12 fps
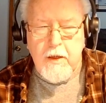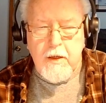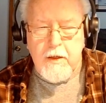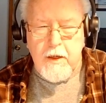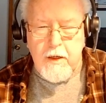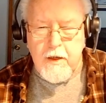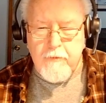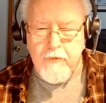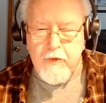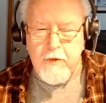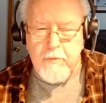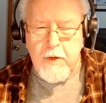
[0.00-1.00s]
to
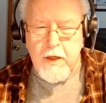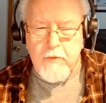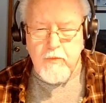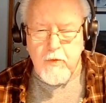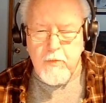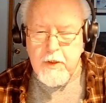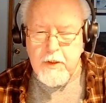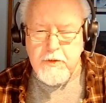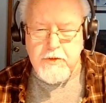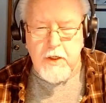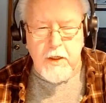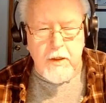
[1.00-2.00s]
every man, woman, and
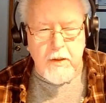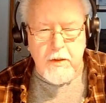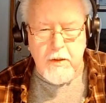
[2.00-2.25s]
child.